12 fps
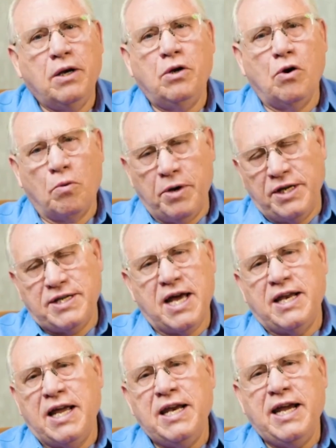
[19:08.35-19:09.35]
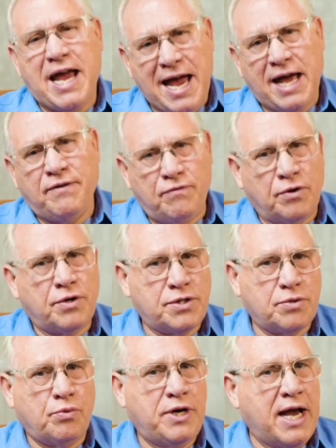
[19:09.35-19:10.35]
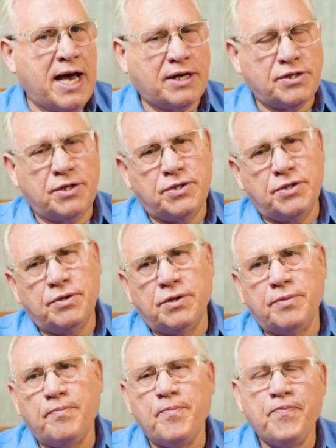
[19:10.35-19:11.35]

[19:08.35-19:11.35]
Nobody's had any adverse reactions to it.